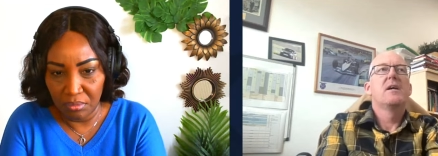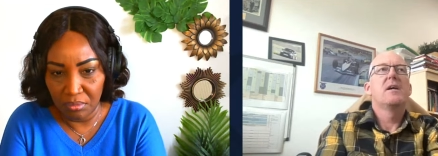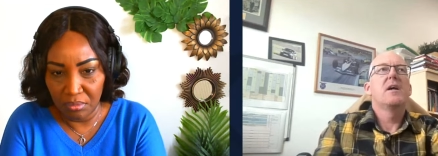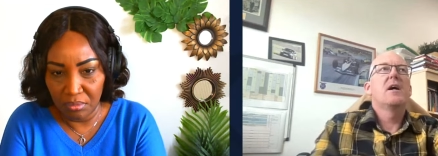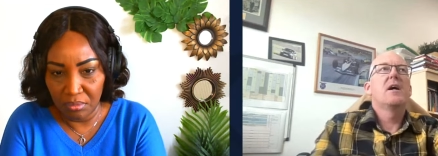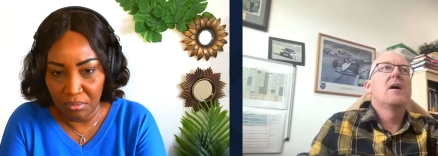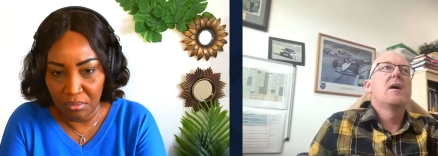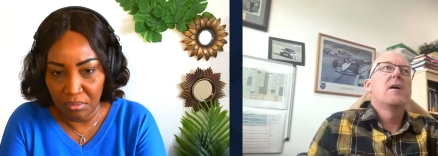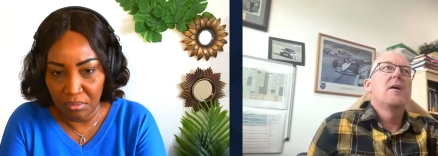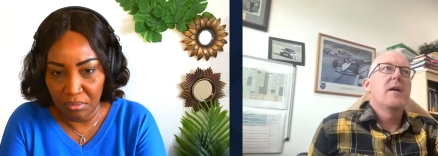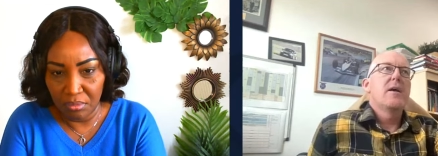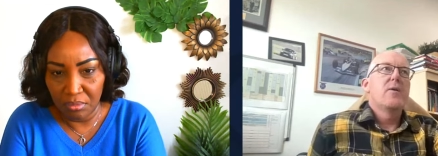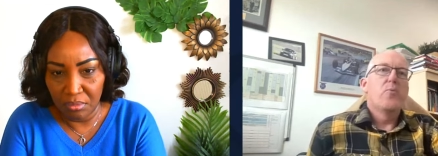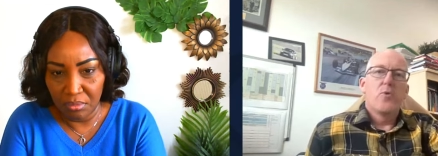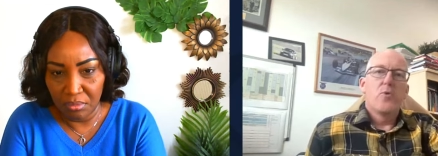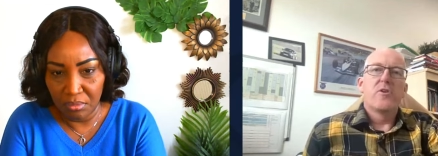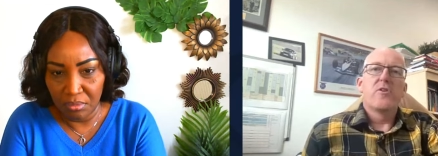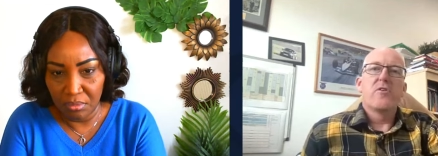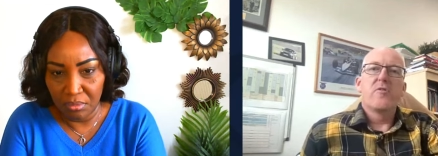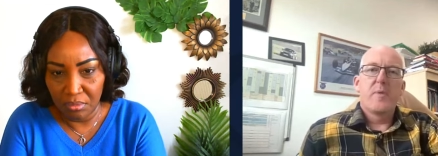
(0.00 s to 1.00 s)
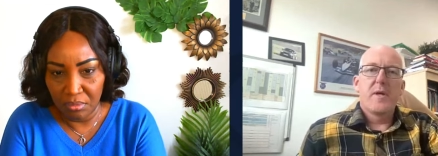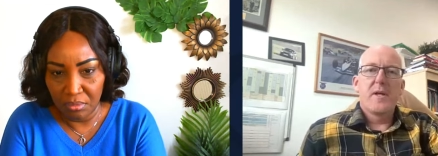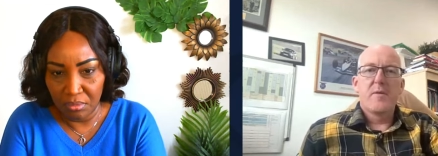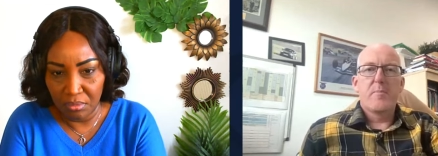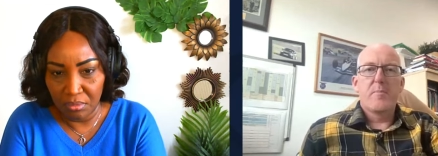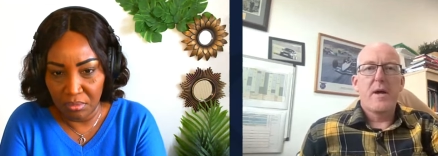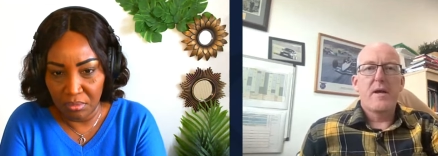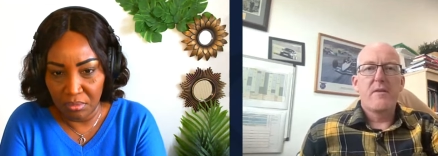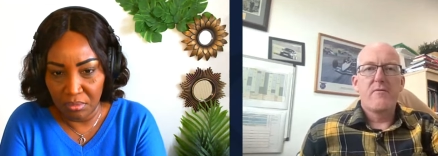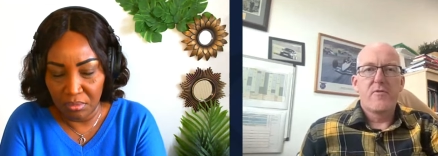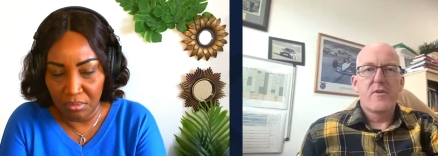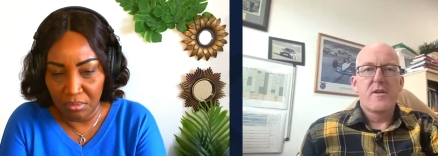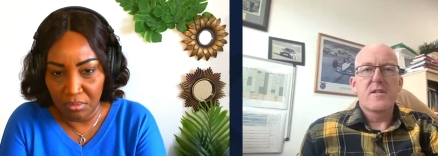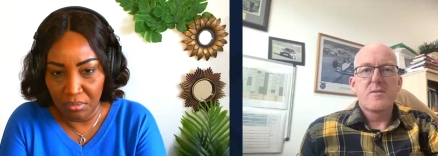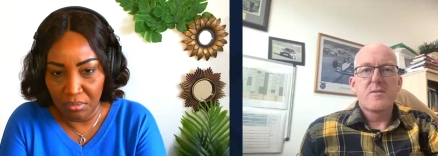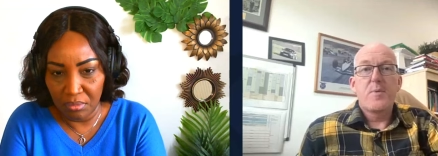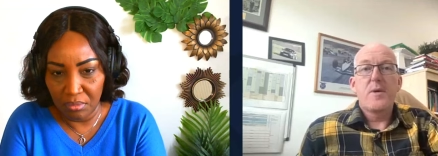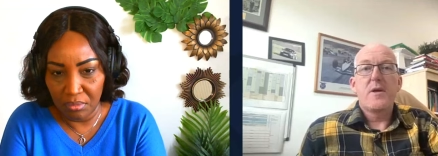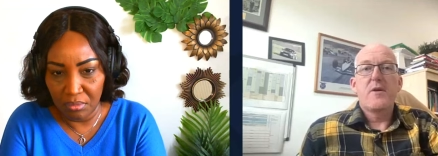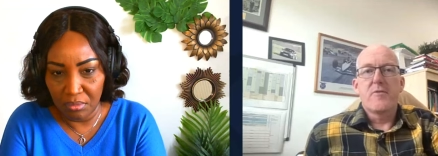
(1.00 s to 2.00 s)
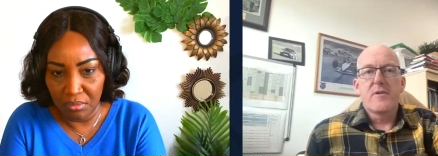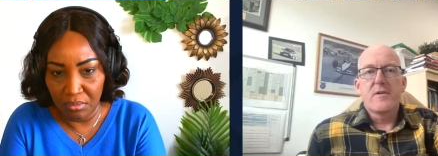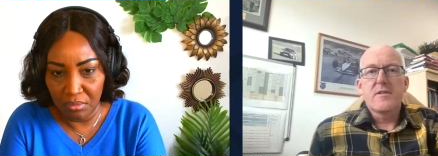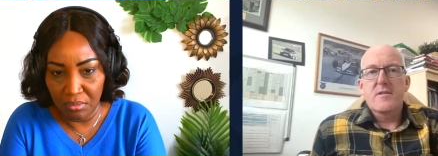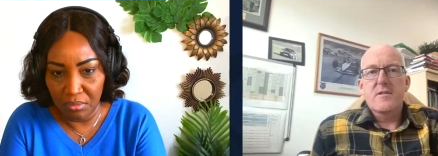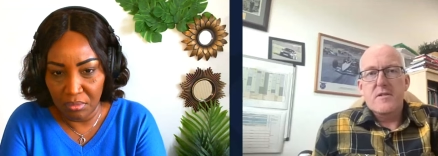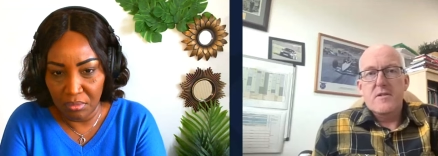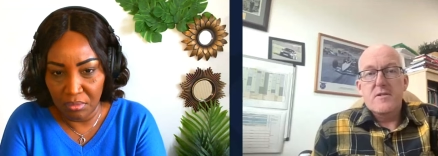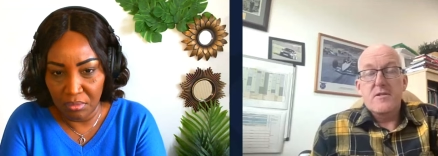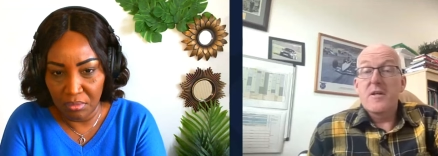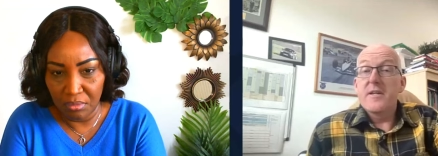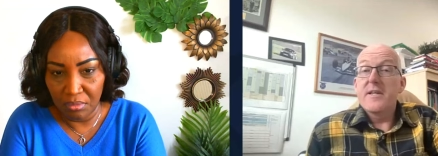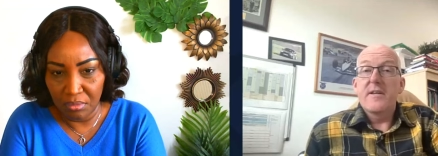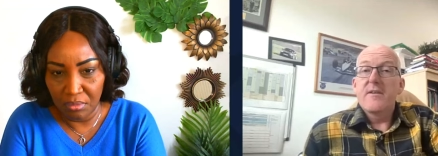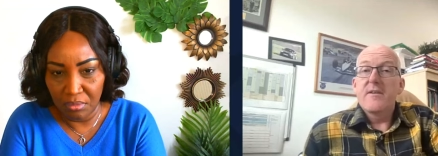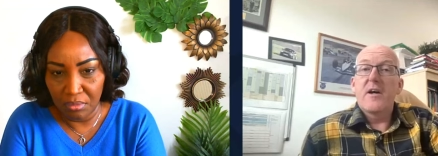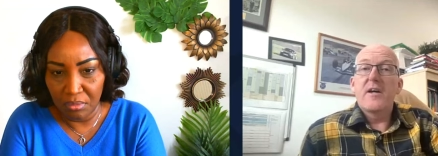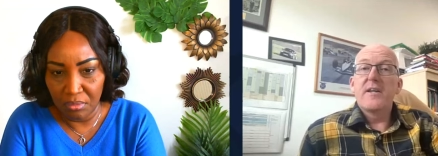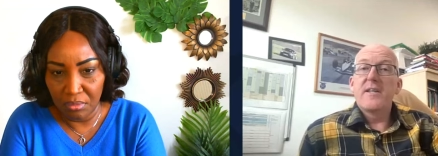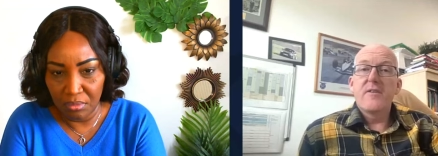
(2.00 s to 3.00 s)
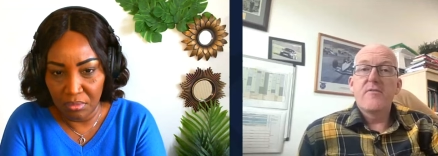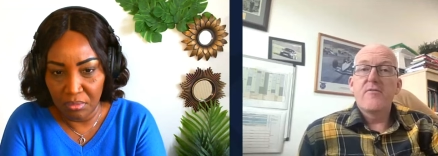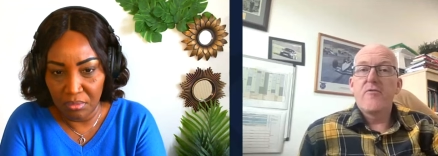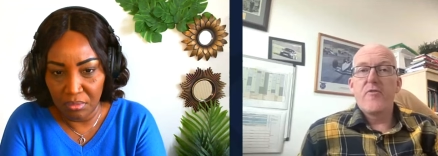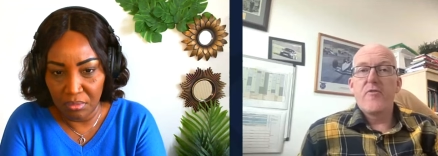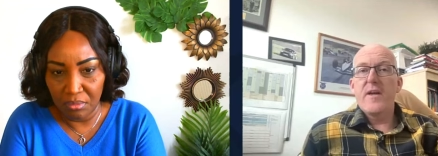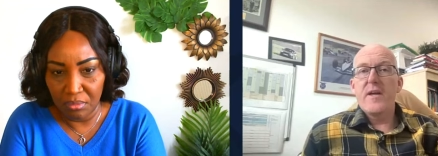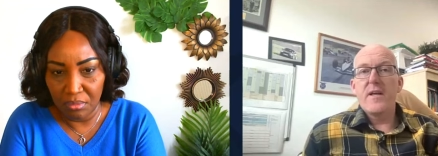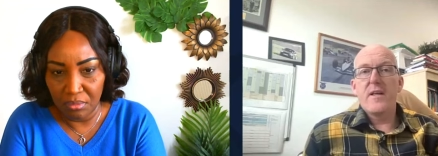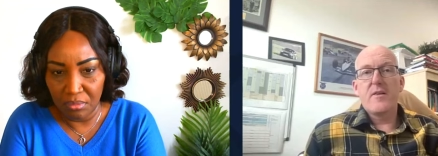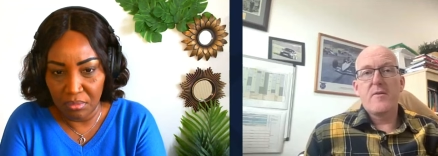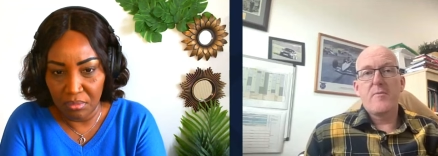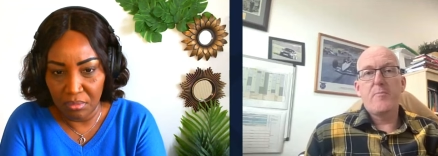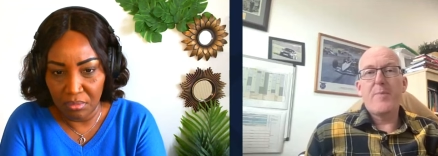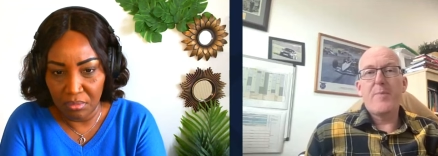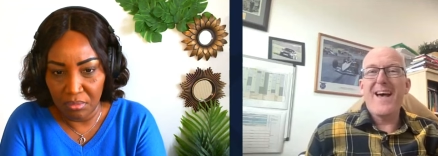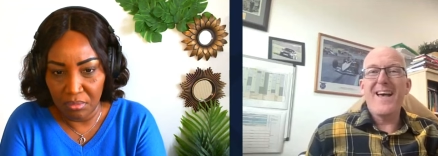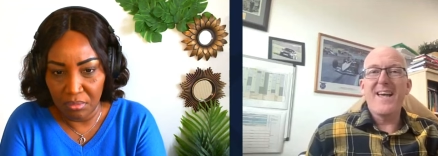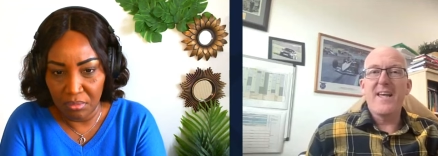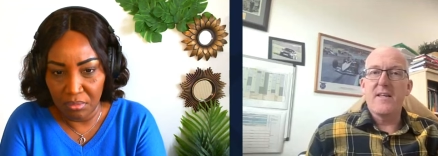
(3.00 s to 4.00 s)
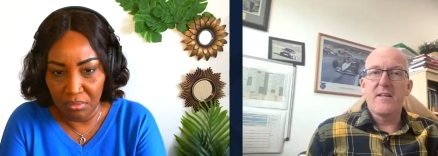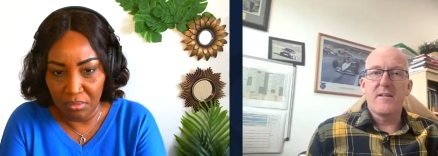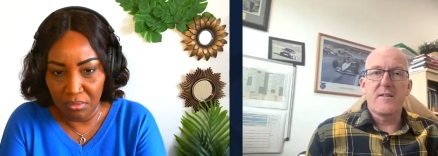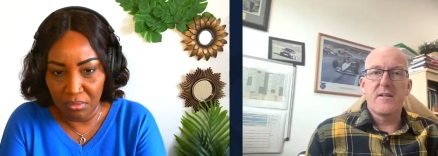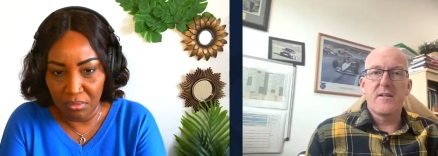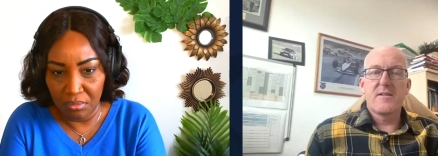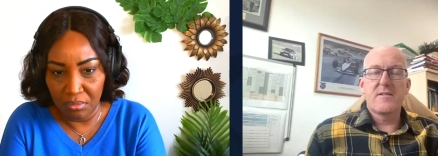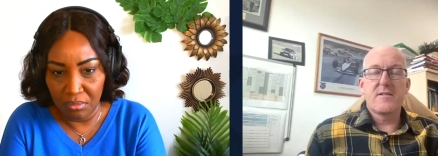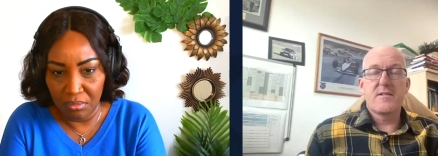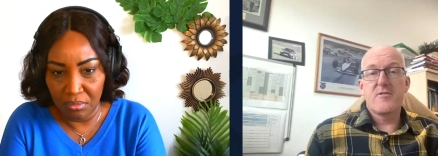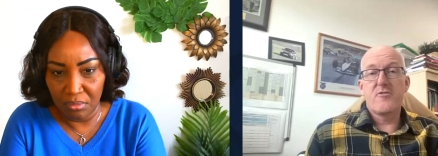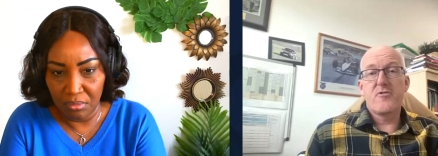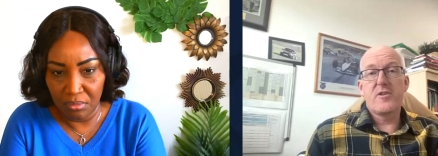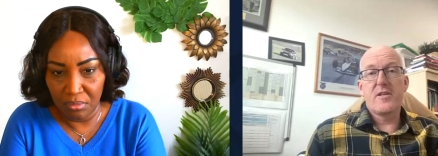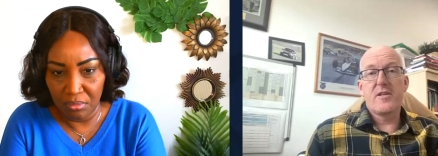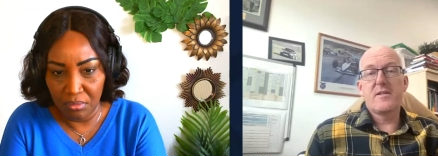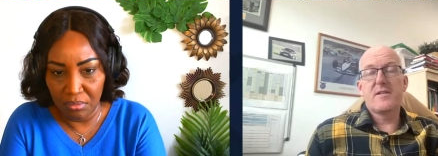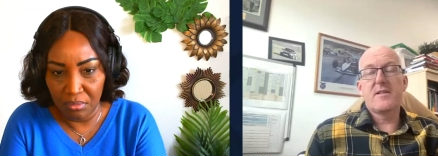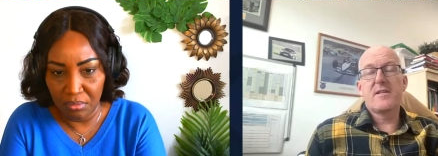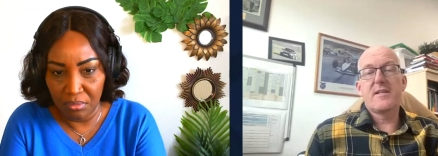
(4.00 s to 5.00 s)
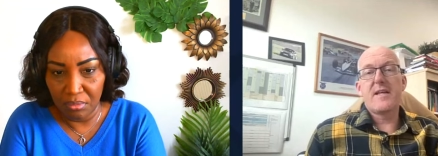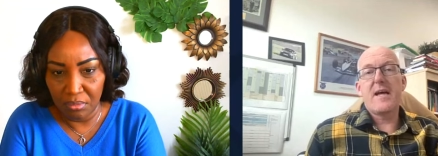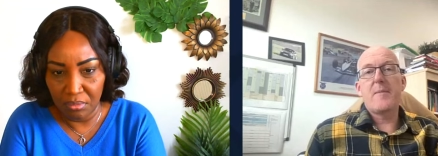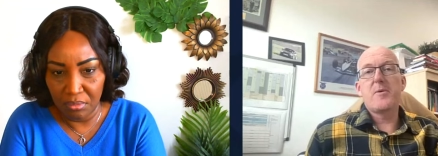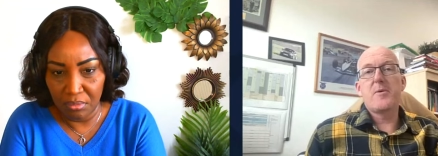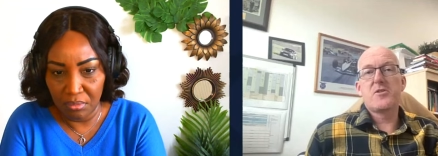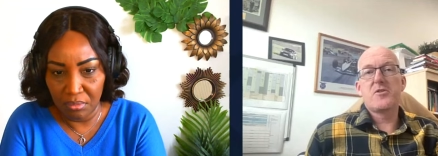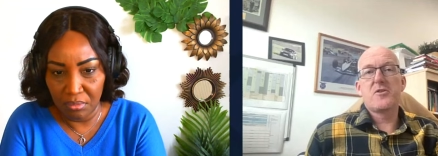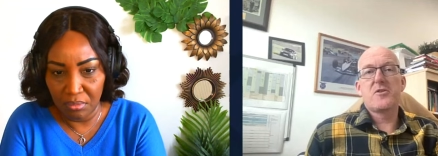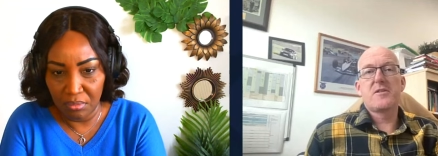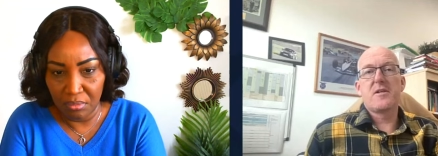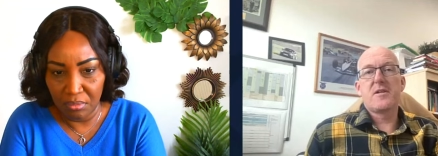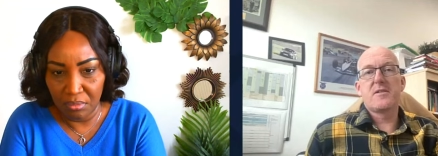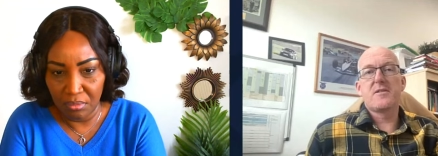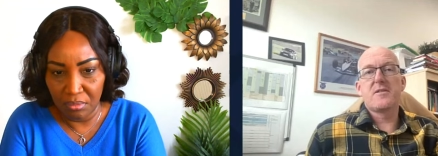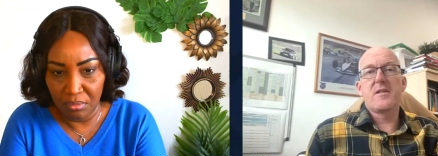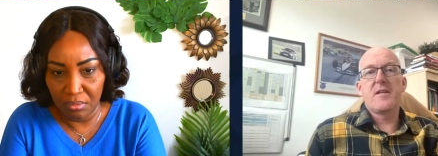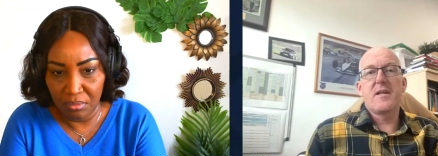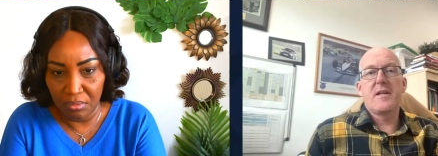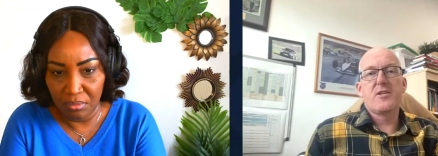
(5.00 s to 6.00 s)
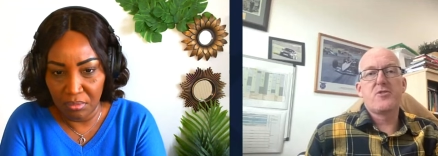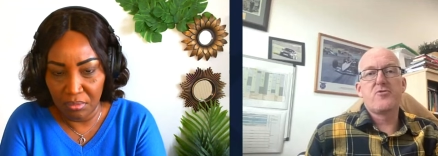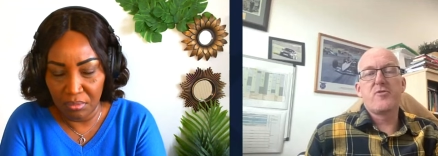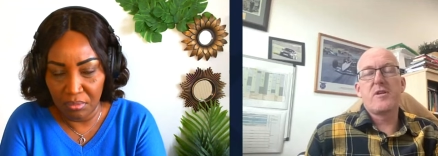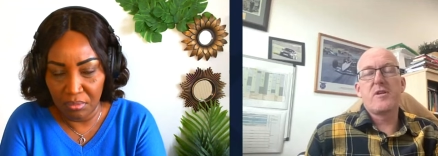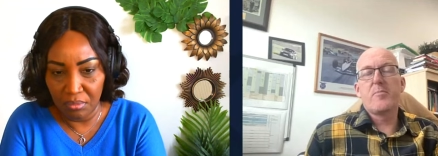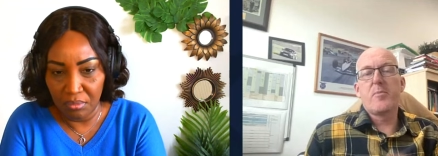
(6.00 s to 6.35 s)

Speaker 1: uh, it wouldn't have been a painful experience because I didn't I didn't feel pain considering the, the damage I'd done to the injury.